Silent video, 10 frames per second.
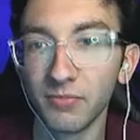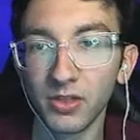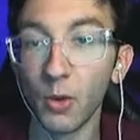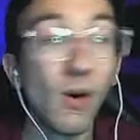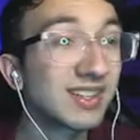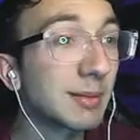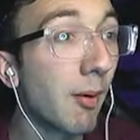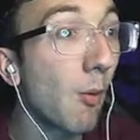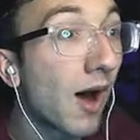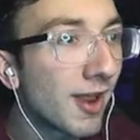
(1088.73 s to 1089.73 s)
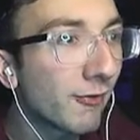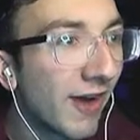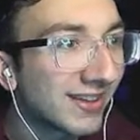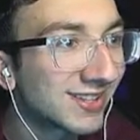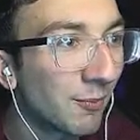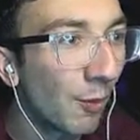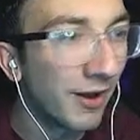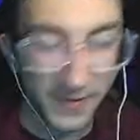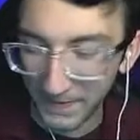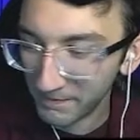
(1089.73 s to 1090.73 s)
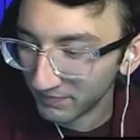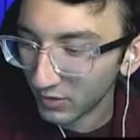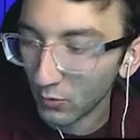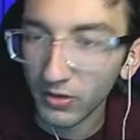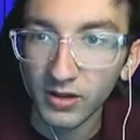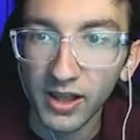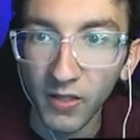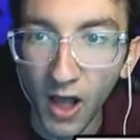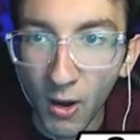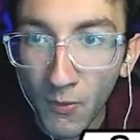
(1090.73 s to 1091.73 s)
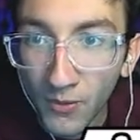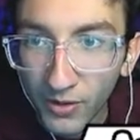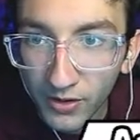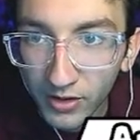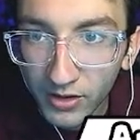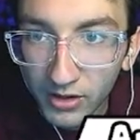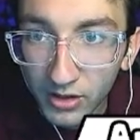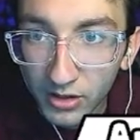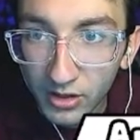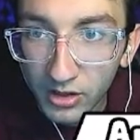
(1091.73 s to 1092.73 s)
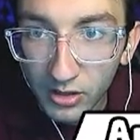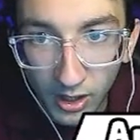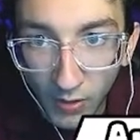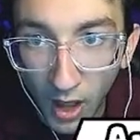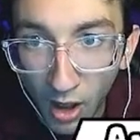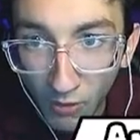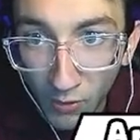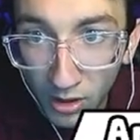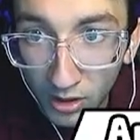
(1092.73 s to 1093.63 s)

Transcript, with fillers: The one time I want to find someone. Hello? Hello?